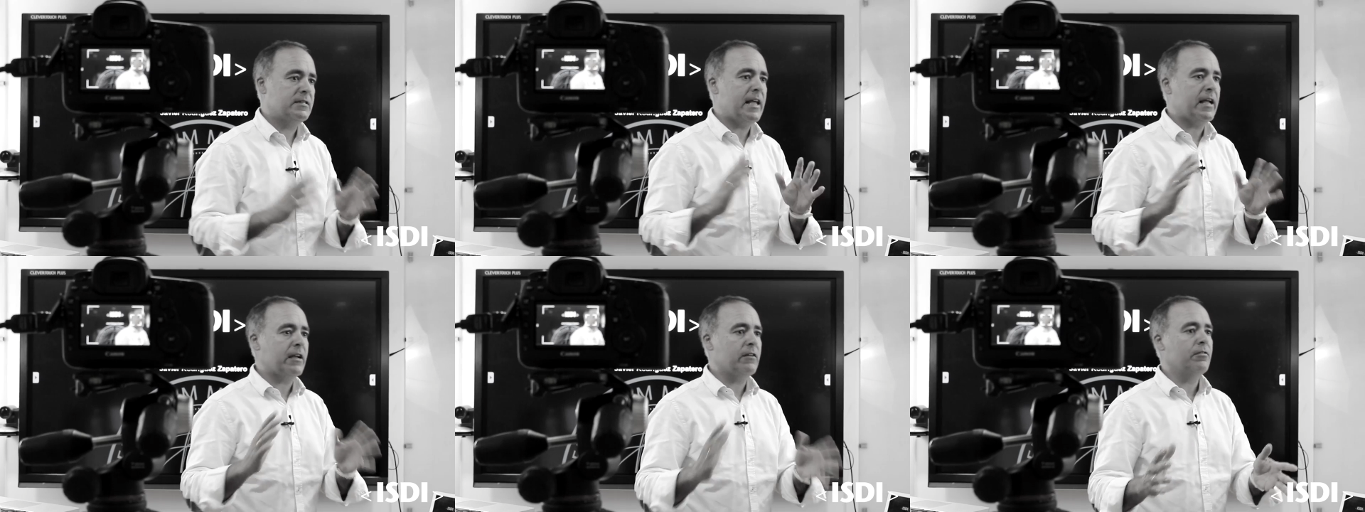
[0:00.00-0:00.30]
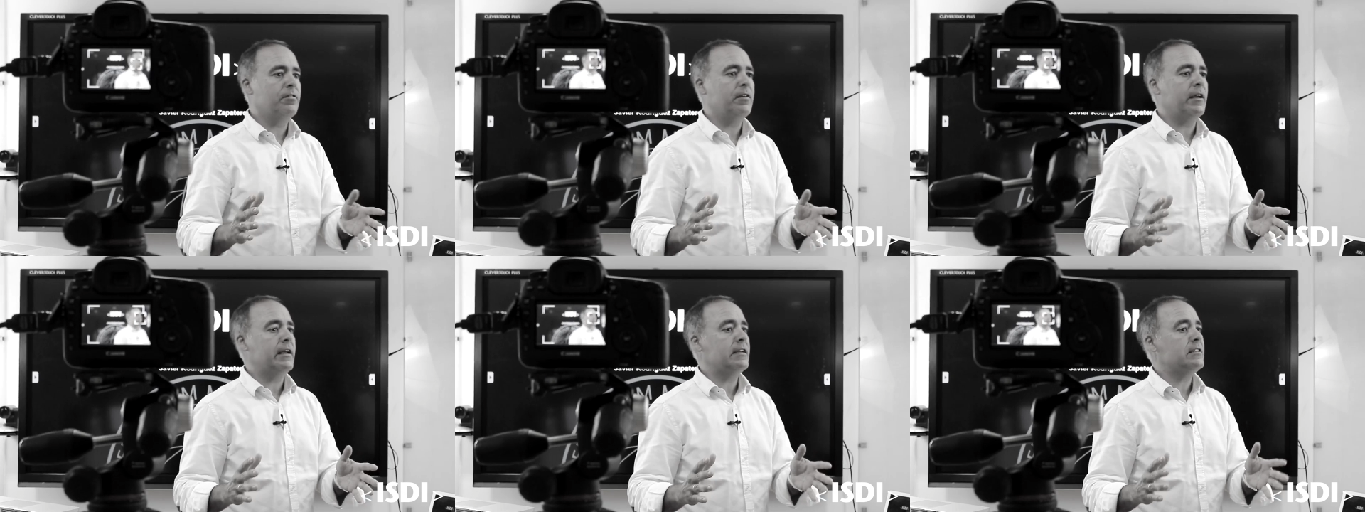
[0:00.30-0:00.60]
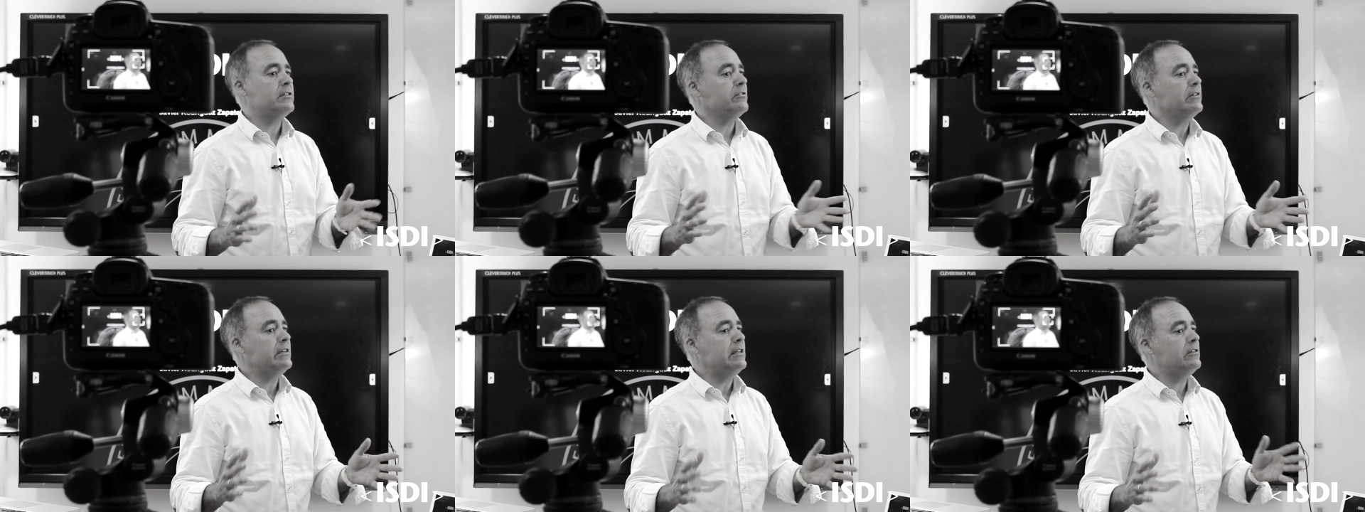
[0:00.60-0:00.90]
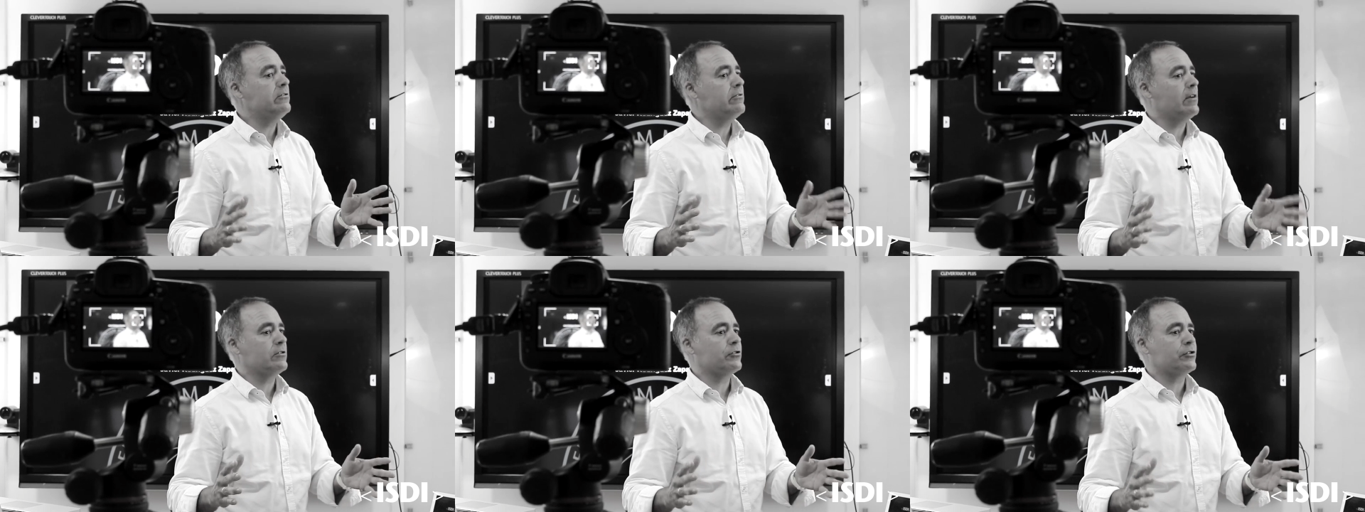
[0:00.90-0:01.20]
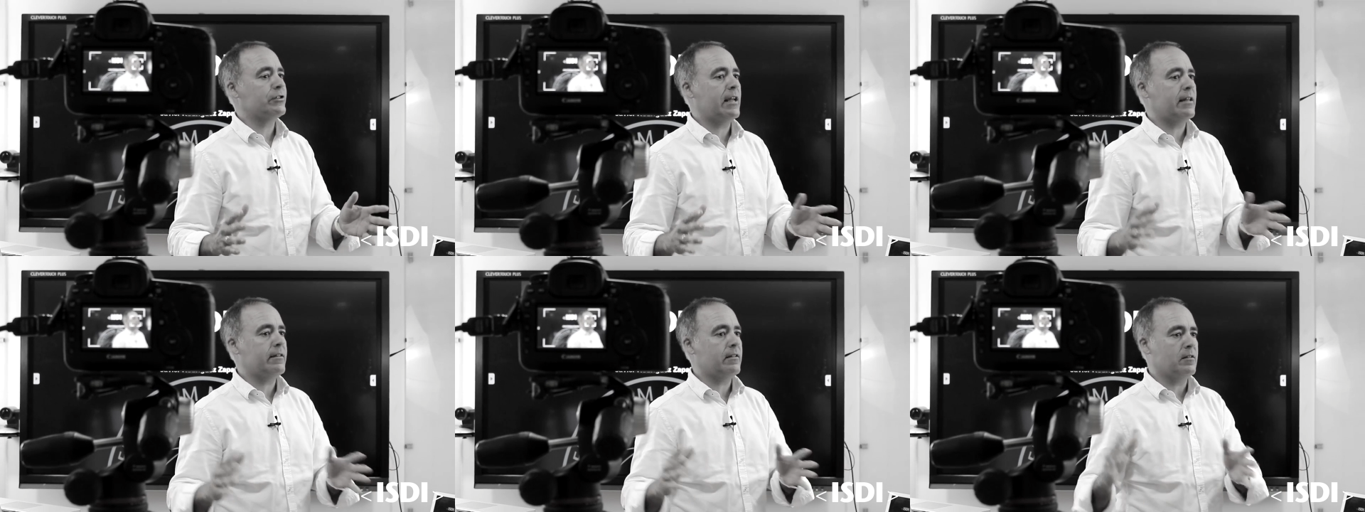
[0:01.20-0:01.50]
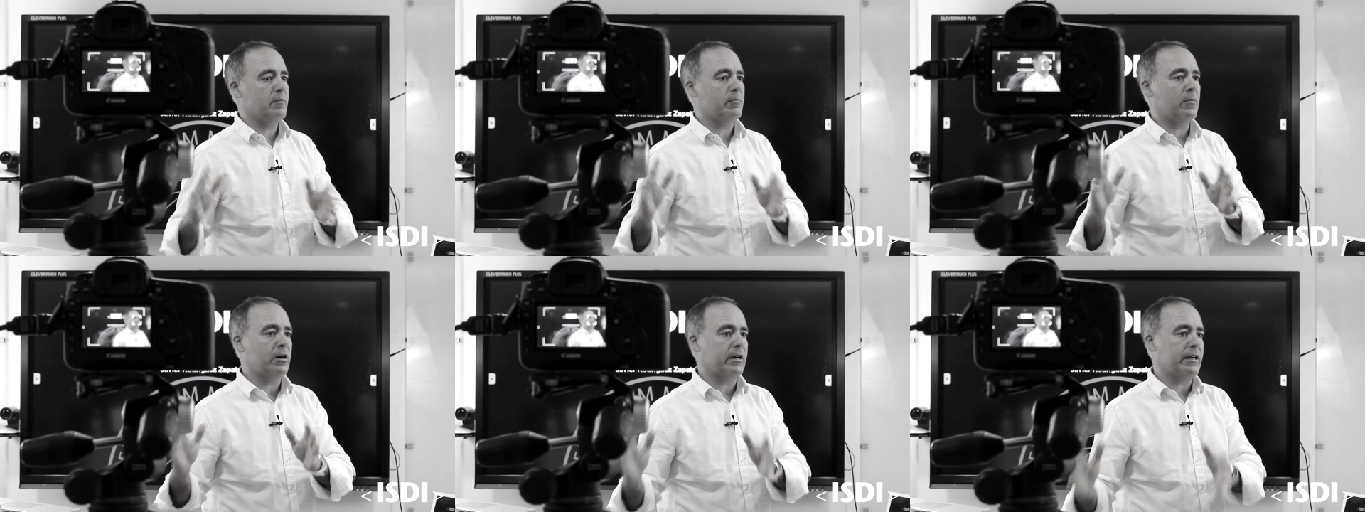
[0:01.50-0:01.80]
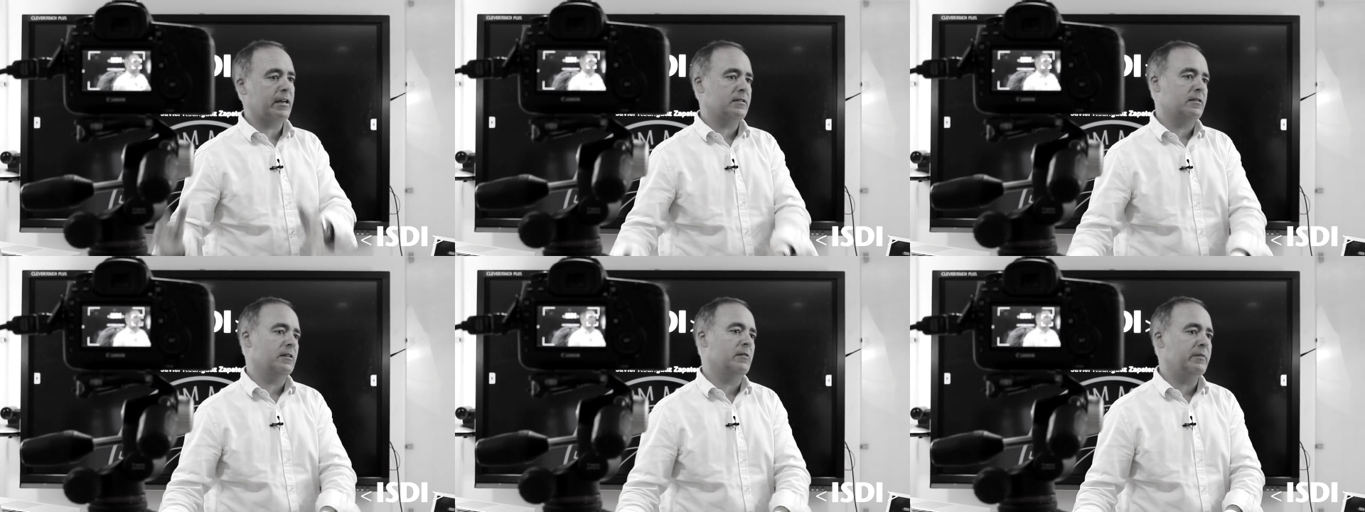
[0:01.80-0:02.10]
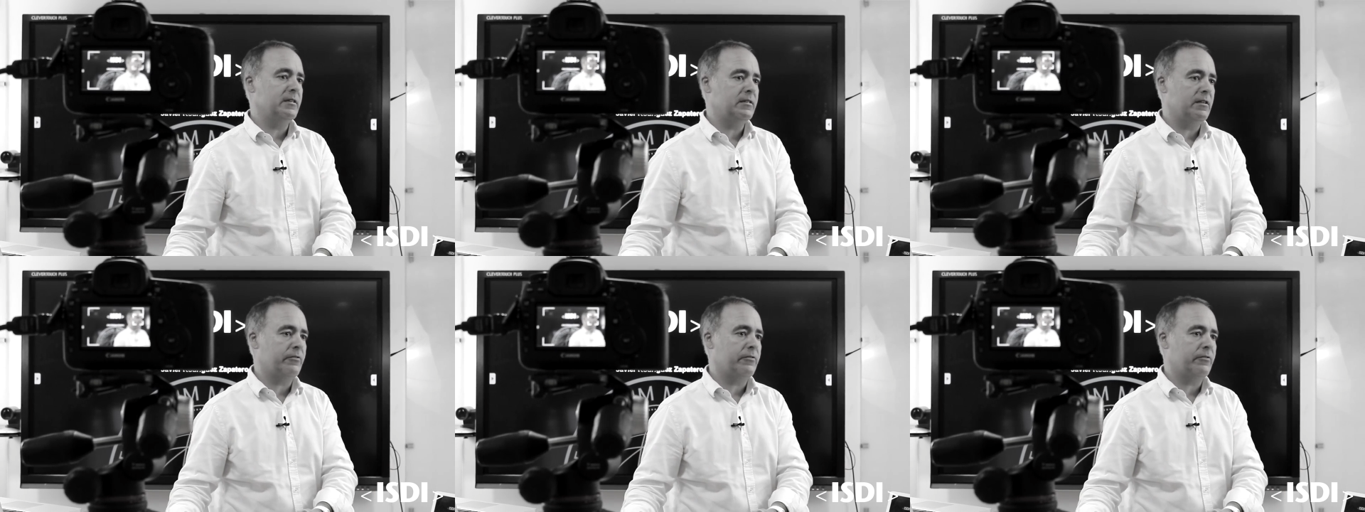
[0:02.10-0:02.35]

second thing is you need to understand that the market is going to be